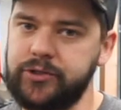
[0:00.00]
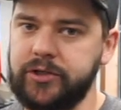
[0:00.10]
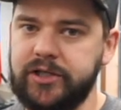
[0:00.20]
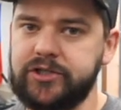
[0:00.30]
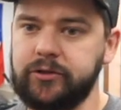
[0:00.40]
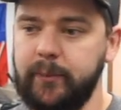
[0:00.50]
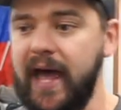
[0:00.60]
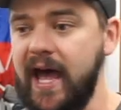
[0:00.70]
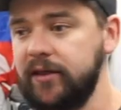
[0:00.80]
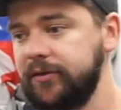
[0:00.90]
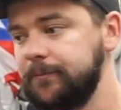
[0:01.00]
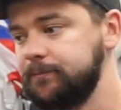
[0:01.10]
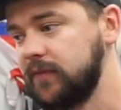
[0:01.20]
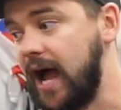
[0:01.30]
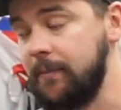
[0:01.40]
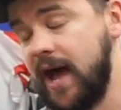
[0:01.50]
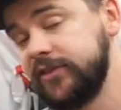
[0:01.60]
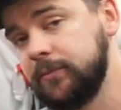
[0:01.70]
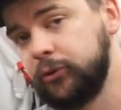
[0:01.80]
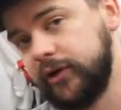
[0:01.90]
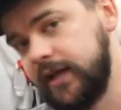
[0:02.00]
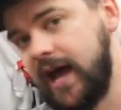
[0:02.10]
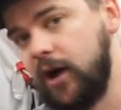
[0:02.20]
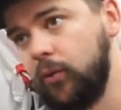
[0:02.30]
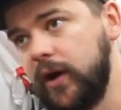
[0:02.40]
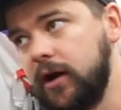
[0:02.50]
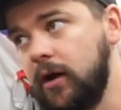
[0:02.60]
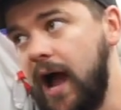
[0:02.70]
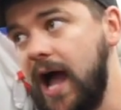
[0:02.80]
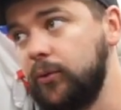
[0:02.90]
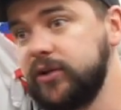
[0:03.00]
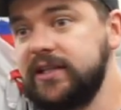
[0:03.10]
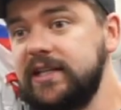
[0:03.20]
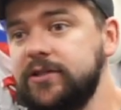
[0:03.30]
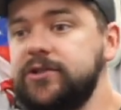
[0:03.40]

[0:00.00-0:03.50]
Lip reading: traditional path, I'm at the point now where I would need